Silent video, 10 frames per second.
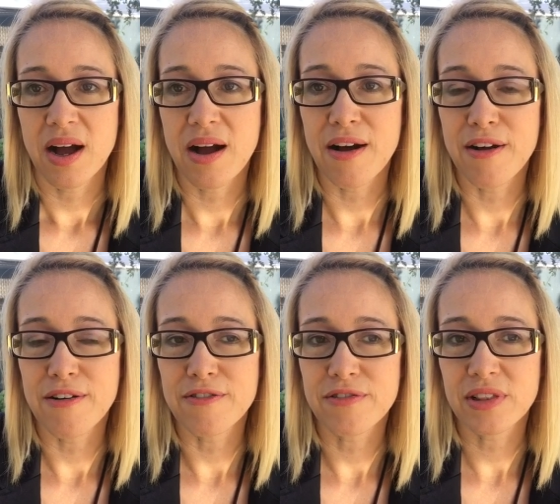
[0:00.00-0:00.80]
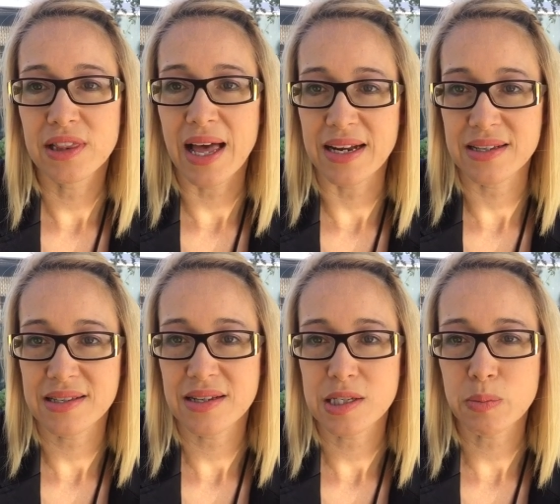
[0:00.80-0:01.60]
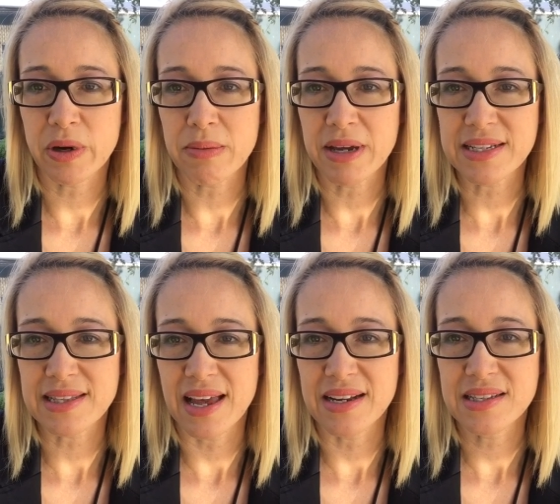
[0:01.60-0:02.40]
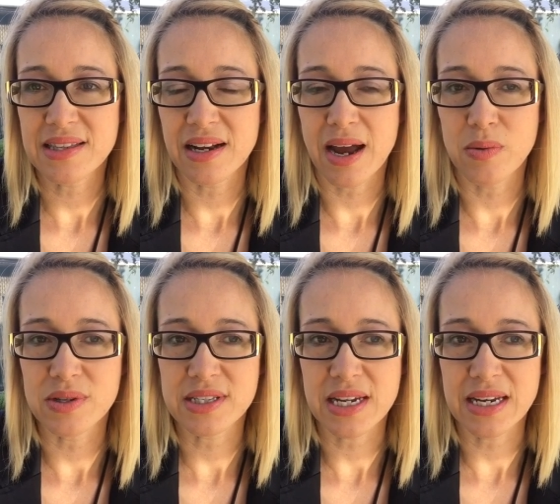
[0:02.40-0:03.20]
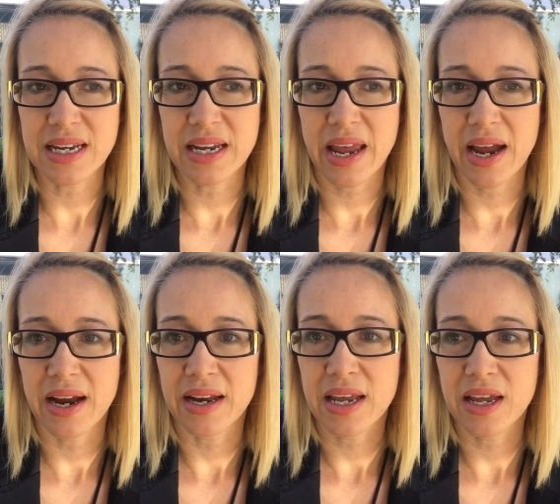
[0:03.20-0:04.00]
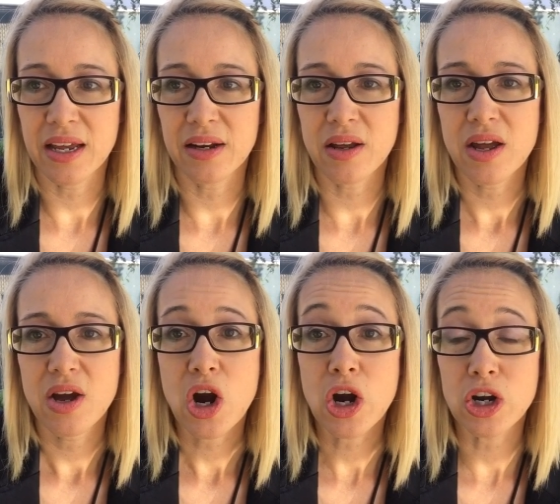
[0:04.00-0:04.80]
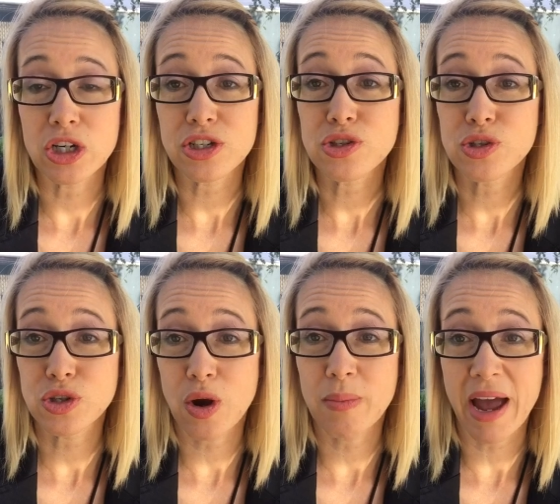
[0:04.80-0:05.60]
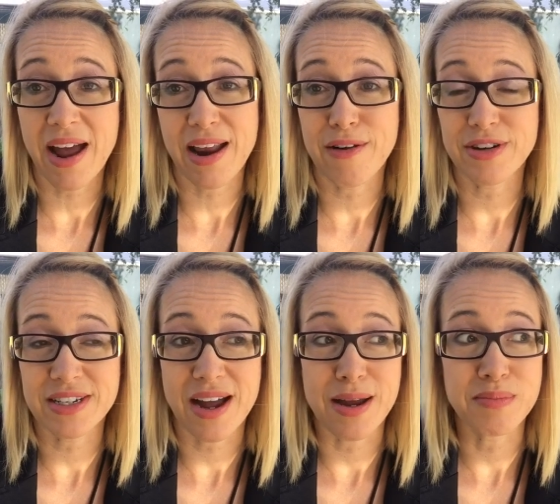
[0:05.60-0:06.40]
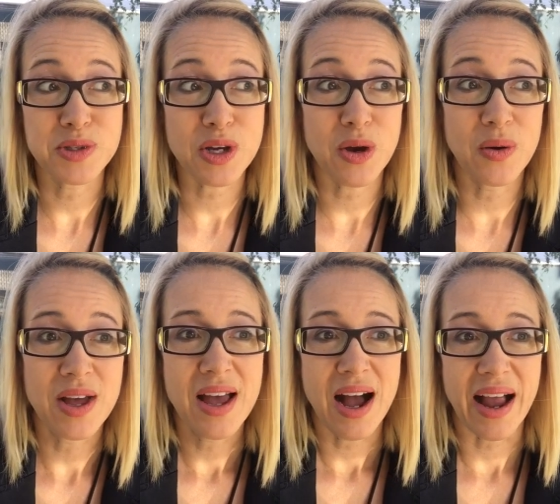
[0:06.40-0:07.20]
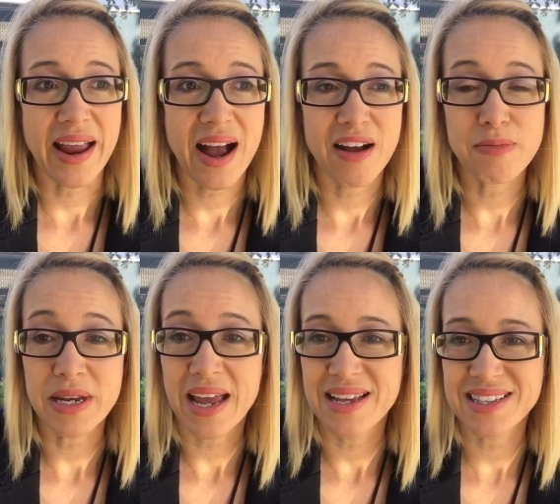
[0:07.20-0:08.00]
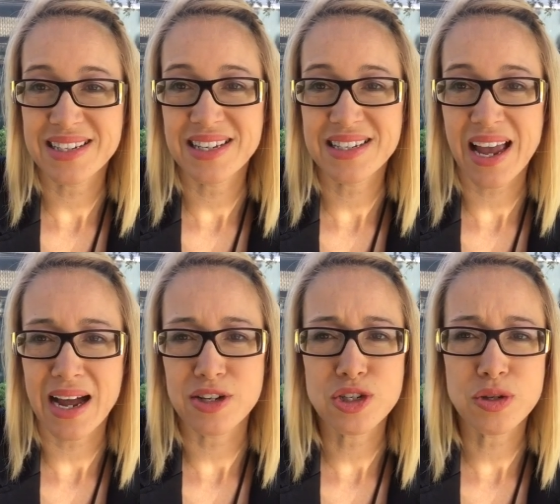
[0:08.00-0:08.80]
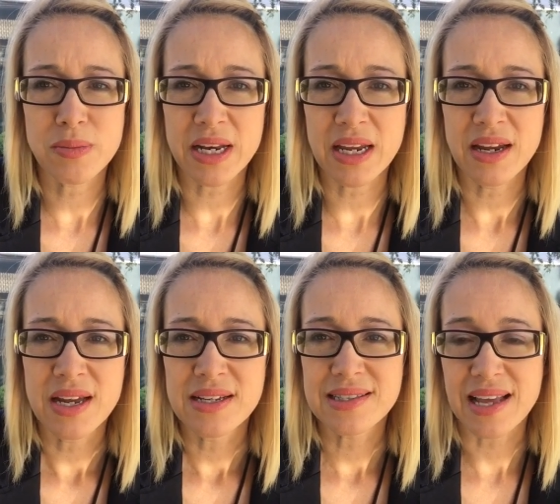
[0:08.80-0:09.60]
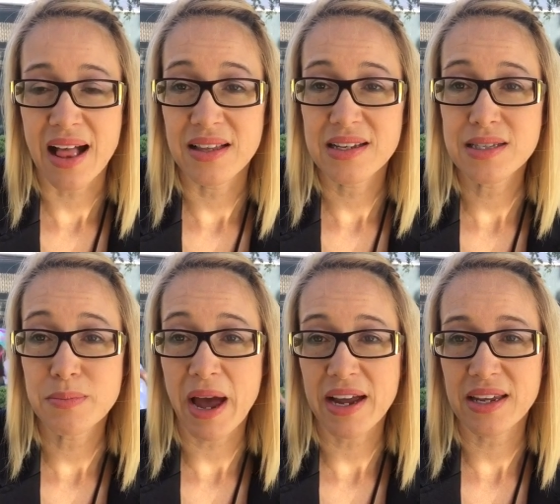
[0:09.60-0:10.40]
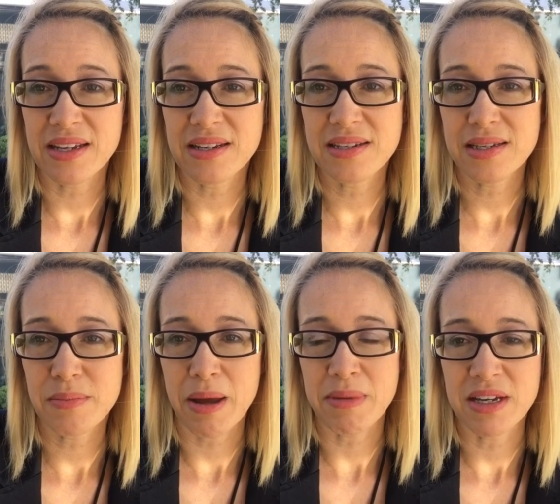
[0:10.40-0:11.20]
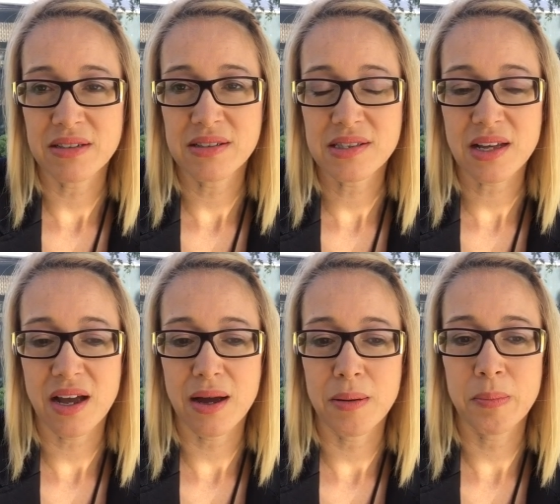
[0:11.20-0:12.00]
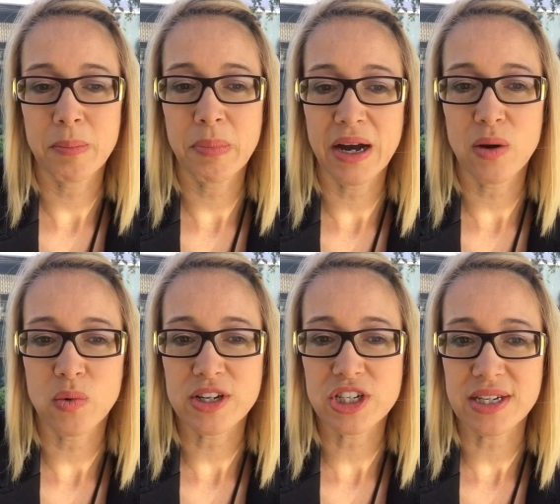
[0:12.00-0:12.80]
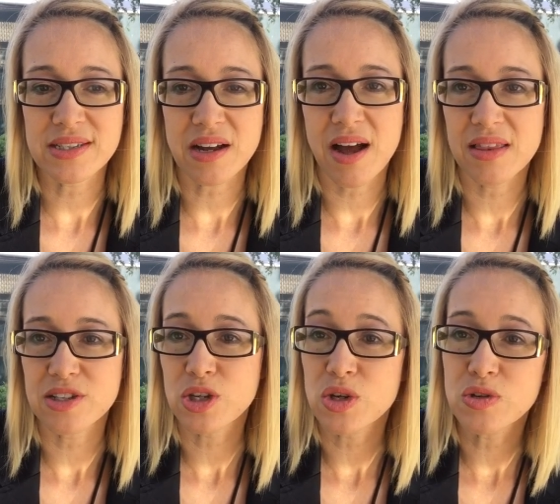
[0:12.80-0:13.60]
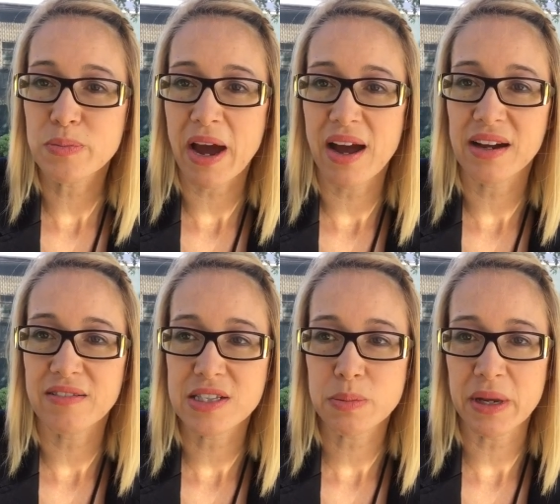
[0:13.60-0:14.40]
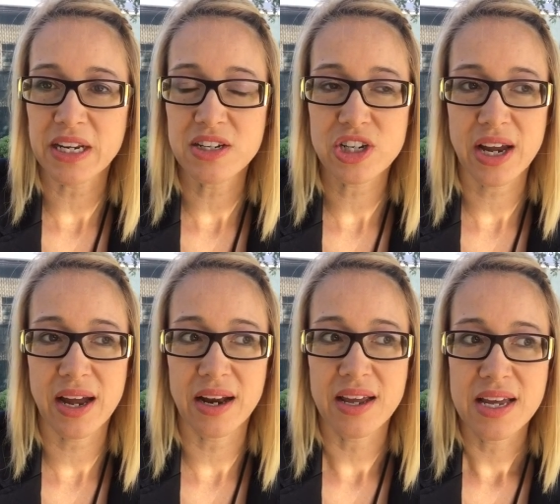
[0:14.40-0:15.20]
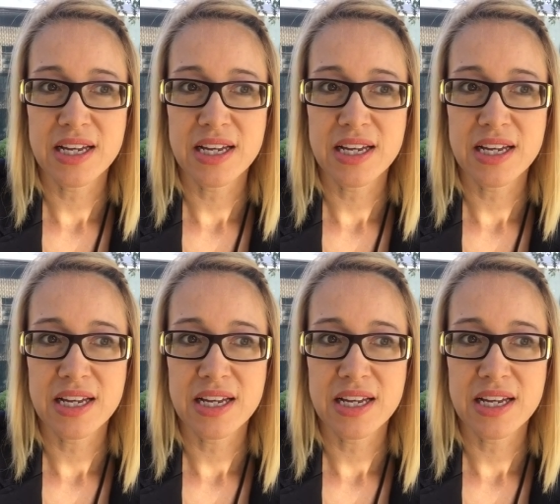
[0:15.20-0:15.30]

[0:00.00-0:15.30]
of lettuce, spring mix lettuce that I was eating and it hurt so bad every time. So I have been hesitant to add too many salads back into my meals, um, but we just got this huge bag of spinach and